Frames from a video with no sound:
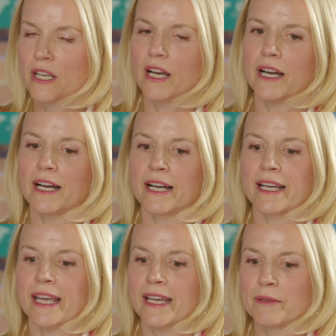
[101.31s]

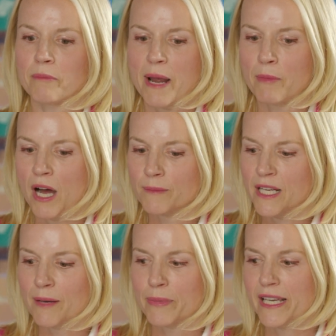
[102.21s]
And my mom
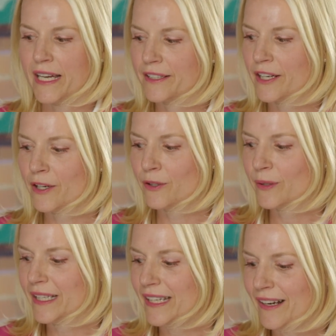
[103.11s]
taught piano
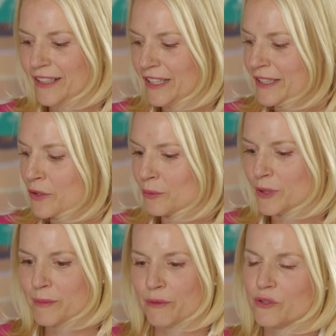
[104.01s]
in the
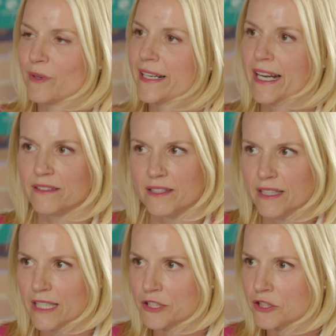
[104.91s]
room that was right next to the
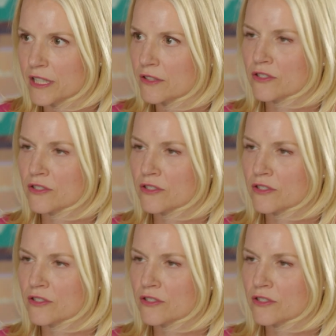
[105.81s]
kitchen.